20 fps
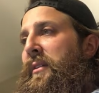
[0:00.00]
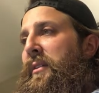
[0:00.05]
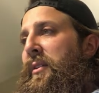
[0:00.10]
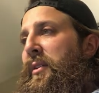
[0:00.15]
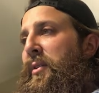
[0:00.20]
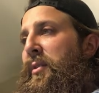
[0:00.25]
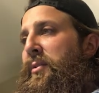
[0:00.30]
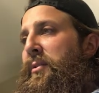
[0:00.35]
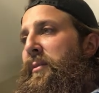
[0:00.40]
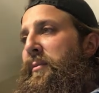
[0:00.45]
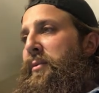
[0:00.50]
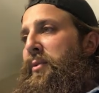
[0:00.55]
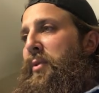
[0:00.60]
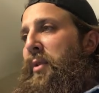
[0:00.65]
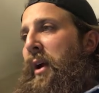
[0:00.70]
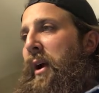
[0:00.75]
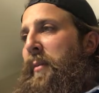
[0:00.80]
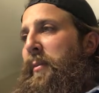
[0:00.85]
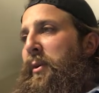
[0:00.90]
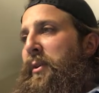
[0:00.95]
new
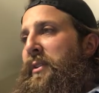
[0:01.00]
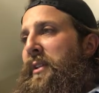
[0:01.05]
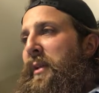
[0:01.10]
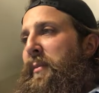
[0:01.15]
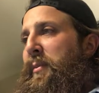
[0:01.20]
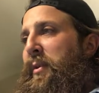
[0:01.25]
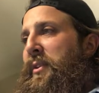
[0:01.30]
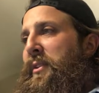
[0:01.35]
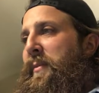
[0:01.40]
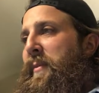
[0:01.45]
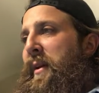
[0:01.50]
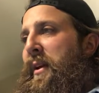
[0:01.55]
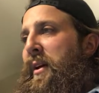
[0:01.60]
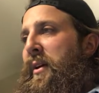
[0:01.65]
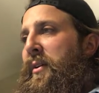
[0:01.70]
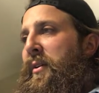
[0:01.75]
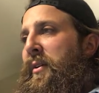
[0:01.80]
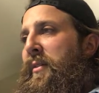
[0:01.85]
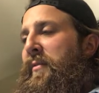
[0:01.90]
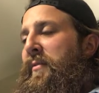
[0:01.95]
subscribers. That puts him at
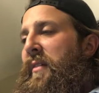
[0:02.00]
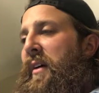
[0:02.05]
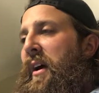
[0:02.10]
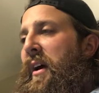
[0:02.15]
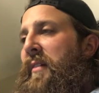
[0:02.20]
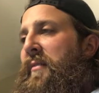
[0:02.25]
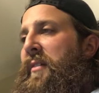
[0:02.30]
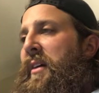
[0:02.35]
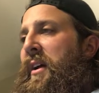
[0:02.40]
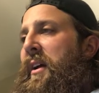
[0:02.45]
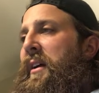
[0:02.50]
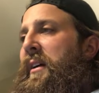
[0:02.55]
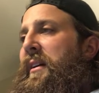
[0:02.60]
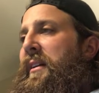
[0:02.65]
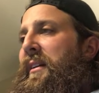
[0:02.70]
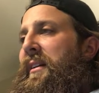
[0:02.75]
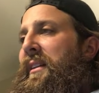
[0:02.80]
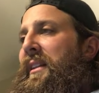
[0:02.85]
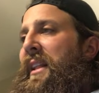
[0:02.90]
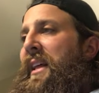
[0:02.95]
105.
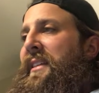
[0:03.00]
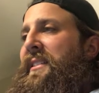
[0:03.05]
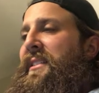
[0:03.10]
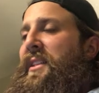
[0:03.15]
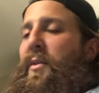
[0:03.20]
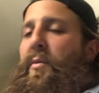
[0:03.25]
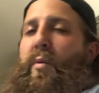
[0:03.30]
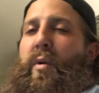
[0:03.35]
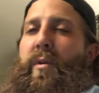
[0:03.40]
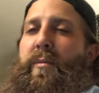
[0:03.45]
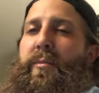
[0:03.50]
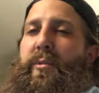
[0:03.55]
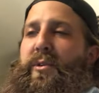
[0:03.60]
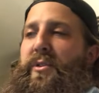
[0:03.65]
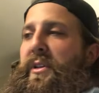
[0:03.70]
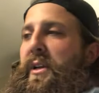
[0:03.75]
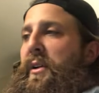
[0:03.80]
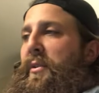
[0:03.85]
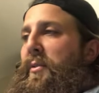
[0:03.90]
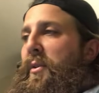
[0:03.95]
Less than
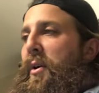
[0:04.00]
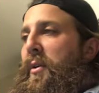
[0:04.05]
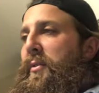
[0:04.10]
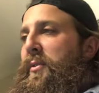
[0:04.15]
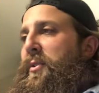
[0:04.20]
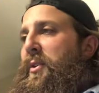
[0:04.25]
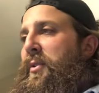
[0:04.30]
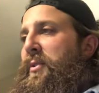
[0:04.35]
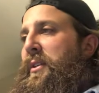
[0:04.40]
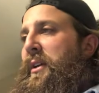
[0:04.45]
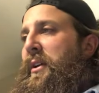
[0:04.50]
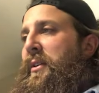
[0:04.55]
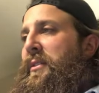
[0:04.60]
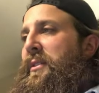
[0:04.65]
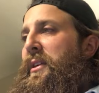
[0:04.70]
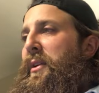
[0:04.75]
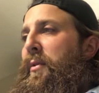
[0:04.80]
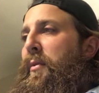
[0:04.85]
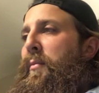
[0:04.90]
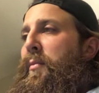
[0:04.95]
1% growth. Shows here
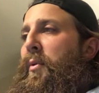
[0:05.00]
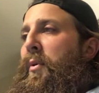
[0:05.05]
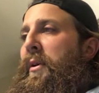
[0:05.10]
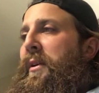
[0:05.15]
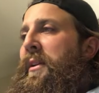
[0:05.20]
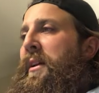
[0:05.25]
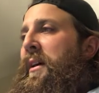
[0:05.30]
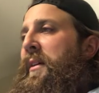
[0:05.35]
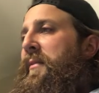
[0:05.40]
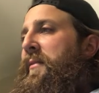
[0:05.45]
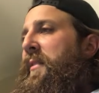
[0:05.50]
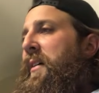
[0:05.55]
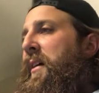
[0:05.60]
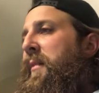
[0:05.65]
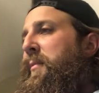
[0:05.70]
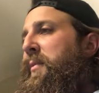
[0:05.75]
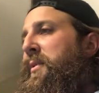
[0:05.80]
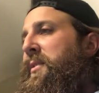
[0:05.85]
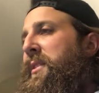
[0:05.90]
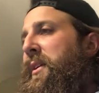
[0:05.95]

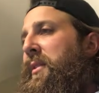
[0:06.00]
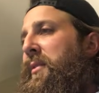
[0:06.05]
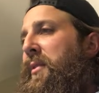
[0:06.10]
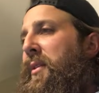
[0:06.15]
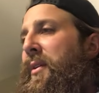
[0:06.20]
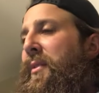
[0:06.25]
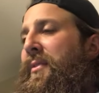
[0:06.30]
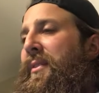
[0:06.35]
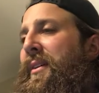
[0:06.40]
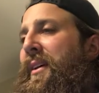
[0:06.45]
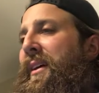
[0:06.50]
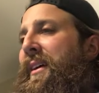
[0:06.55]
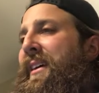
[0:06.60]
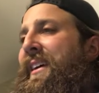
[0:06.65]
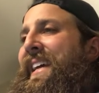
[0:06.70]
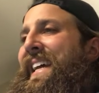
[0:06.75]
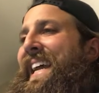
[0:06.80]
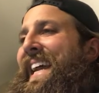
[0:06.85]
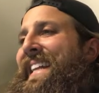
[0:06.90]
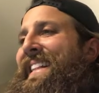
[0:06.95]
0.95% growth.
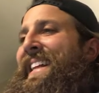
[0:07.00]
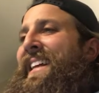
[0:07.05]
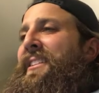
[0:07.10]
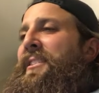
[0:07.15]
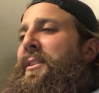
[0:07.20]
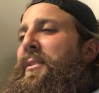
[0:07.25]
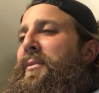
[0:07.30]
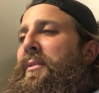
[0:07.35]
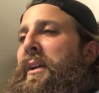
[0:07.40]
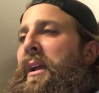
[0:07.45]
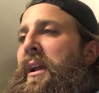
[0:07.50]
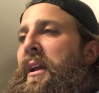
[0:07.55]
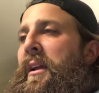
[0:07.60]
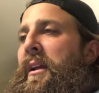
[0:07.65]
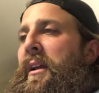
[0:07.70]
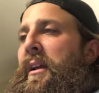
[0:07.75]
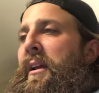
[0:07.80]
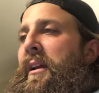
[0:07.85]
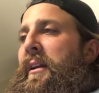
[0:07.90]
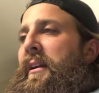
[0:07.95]
And that's okay.
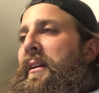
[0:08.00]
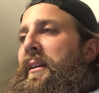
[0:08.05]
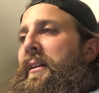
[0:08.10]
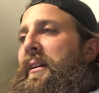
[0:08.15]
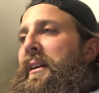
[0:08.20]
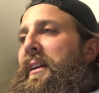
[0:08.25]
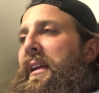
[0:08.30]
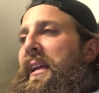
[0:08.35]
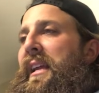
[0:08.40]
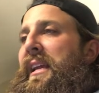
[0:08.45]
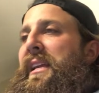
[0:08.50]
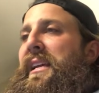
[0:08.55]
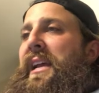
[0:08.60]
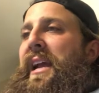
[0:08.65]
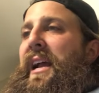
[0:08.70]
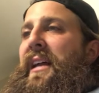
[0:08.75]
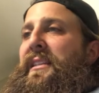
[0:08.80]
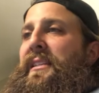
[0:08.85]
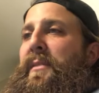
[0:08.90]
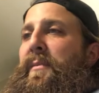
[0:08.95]
He
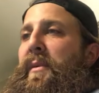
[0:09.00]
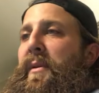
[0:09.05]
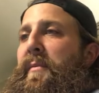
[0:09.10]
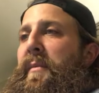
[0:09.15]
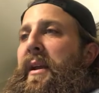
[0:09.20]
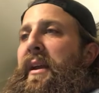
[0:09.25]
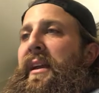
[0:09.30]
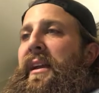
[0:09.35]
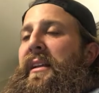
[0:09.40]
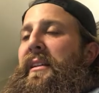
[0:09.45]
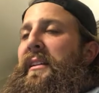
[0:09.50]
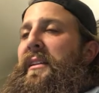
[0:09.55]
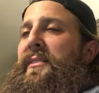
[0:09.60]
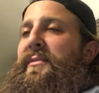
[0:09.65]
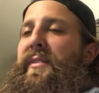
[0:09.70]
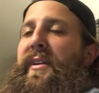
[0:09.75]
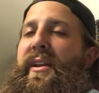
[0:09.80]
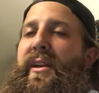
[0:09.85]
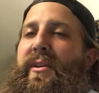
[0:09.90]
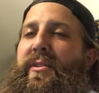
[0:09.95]
hasn't been making these
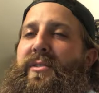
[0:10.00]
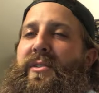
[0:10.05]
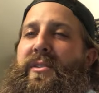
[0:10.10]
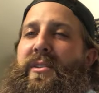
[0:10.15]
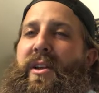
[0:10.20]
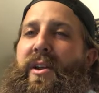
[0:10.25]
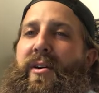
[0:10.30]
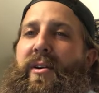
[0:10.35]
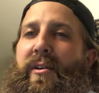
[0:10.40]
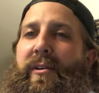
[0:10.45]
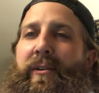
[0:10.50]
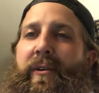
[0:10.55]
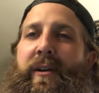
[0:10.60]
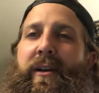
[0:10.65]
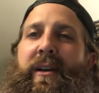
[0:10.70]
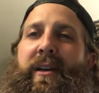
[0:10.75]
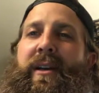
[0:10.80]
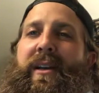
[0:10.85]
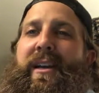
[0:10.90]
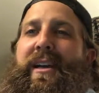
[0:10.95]
videos as long,
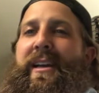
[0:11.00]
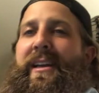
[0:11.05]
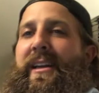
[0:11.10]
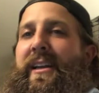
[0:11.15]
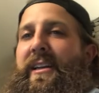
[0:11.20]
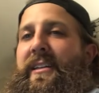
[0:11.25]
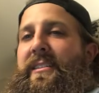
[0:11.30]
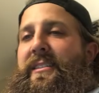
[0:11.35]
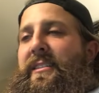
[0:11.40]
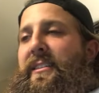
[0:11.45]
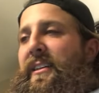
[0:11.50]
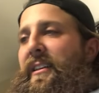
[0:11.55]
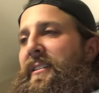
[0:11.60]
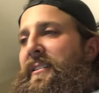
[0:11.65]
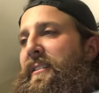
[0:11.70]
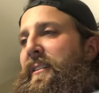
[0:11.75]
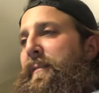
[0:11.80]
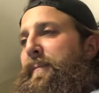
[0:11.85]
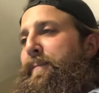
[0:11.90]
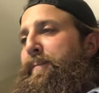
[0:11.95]
and he's
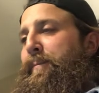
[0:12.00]
just